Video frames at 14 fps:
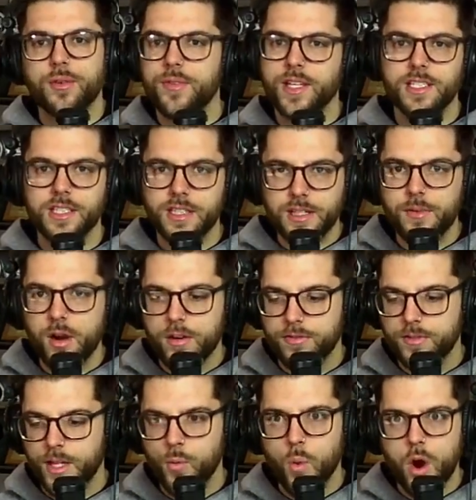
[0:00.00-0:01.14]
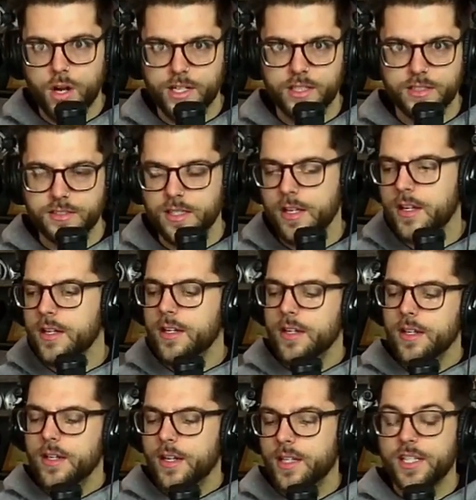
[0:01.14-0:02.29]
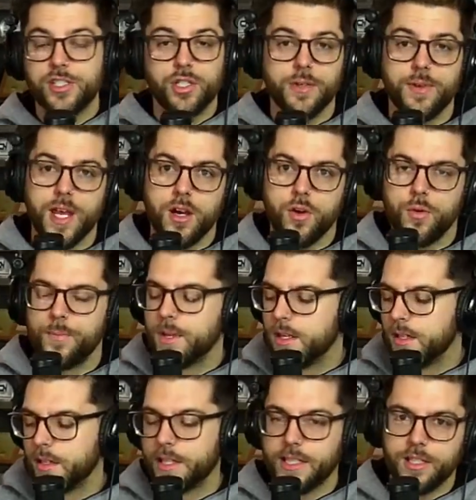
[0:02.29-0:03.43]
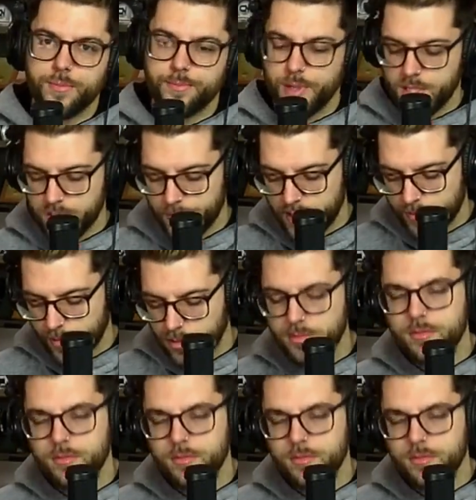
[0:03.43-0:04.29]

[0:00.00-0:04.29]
think, to live off like walk-ins unless you're living at home, like in your parents' basement.